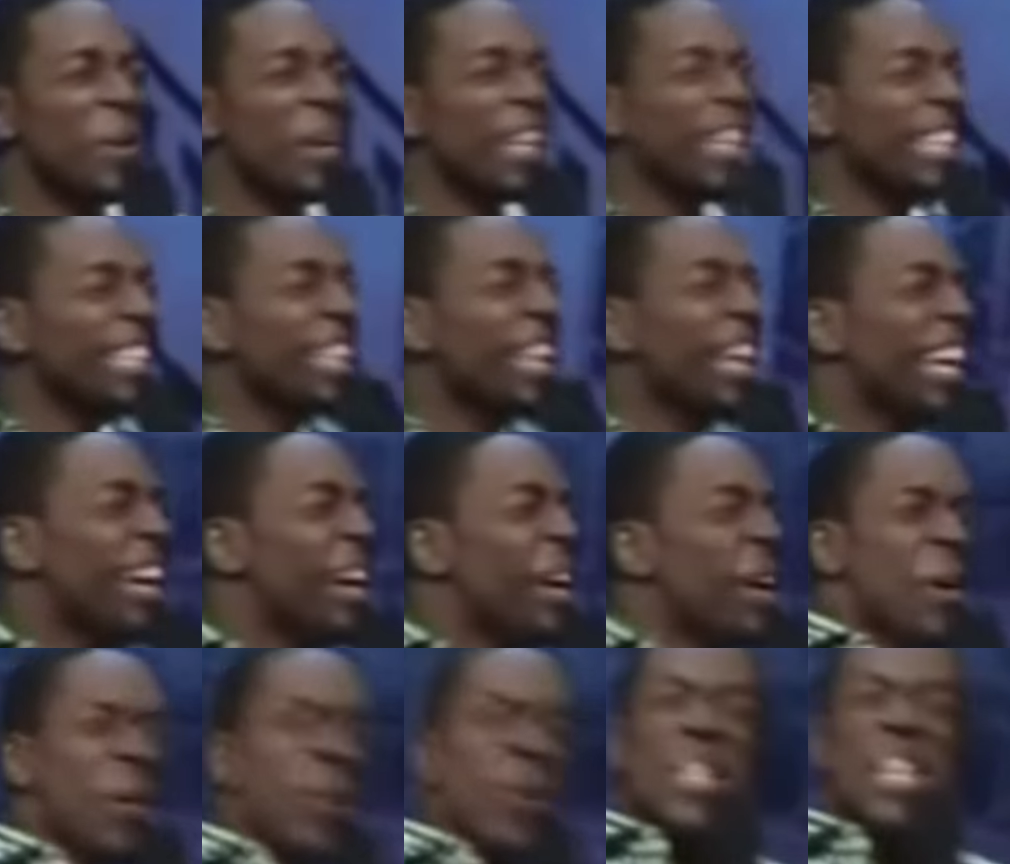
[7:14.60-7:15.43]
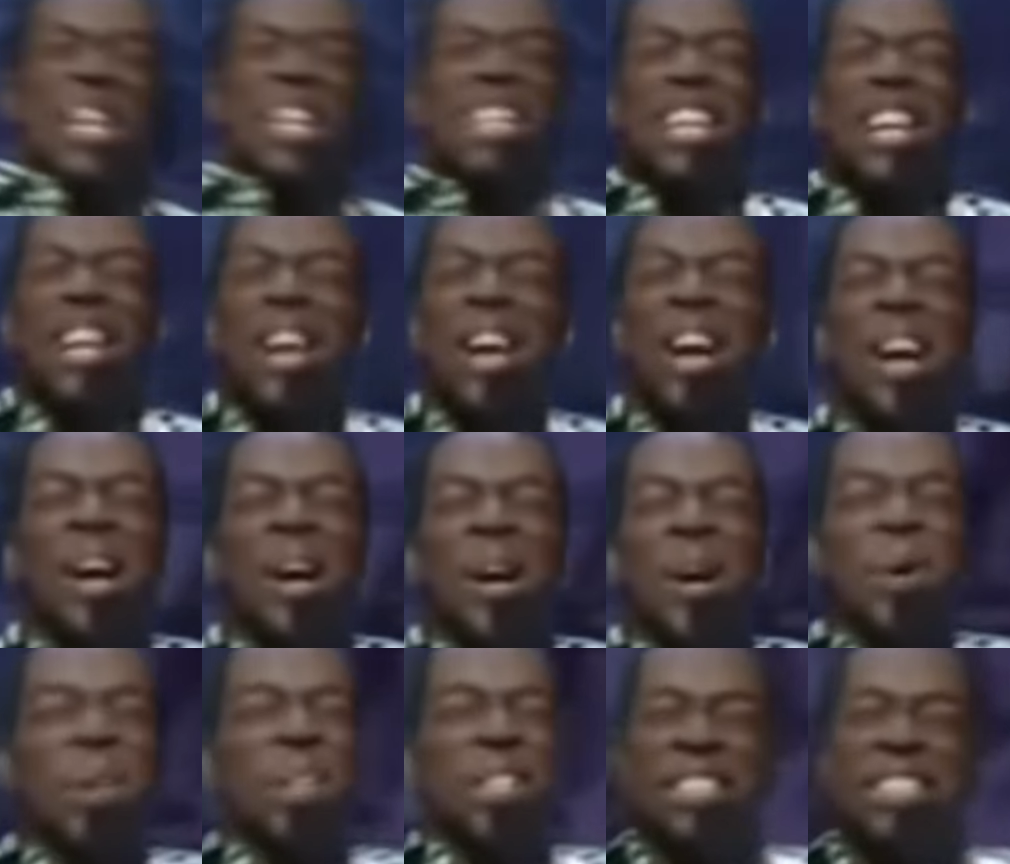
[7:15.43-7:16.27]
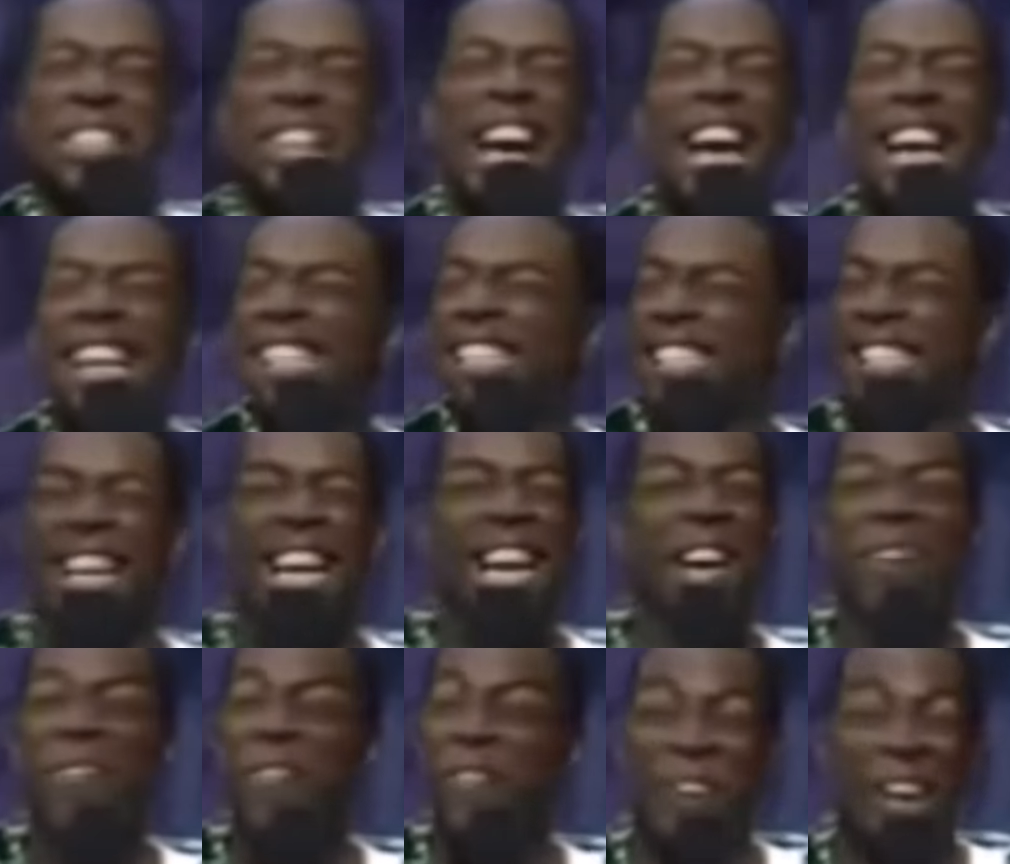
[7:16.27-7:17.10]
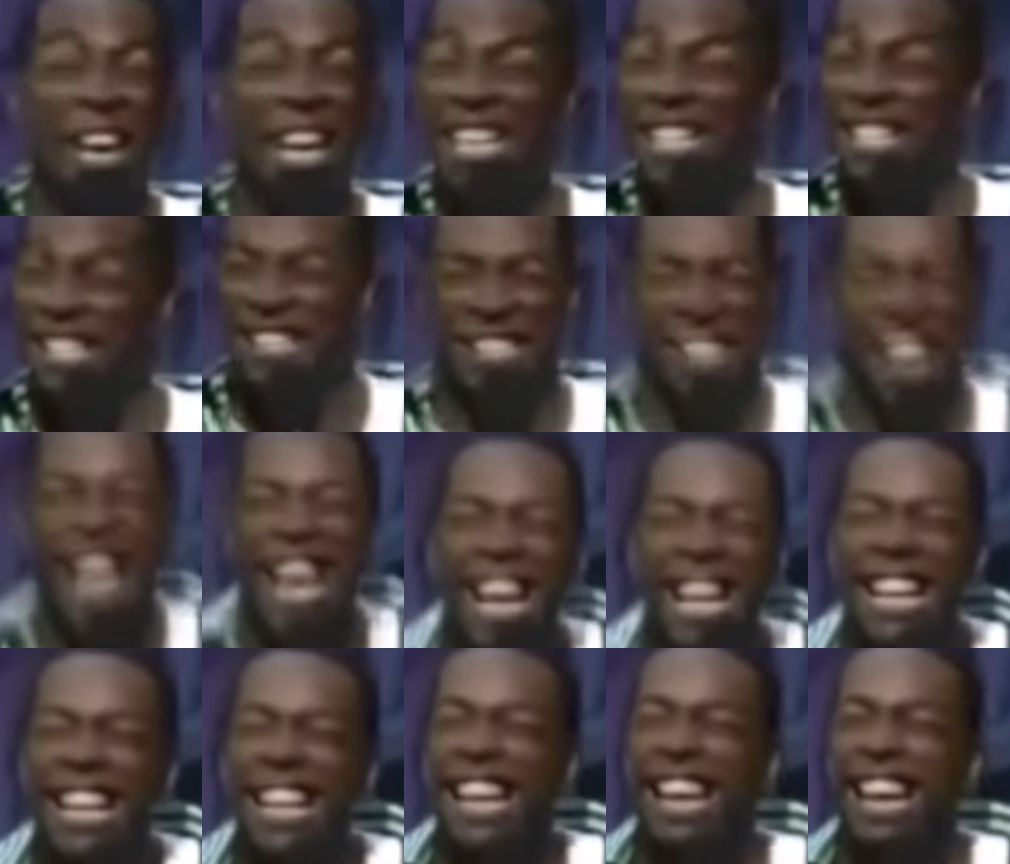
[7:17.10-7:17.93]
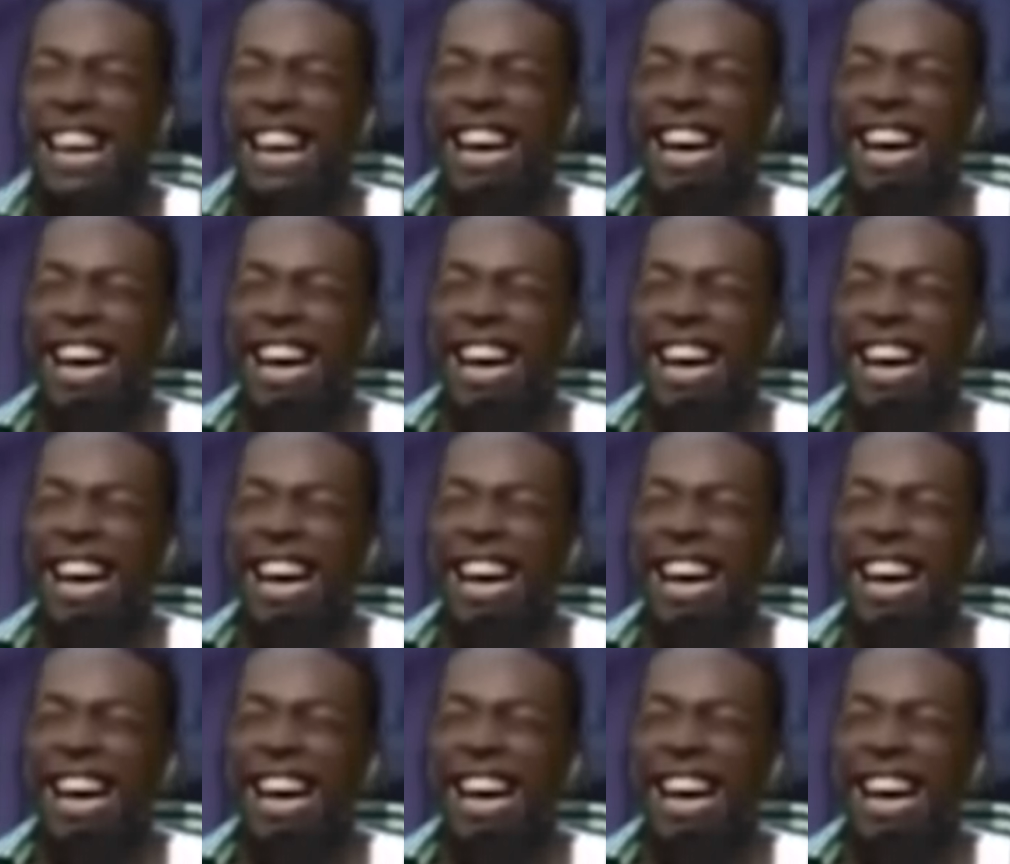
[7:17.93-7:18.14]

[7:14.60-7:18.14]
What, what, what Jay-Z and 50 Cent?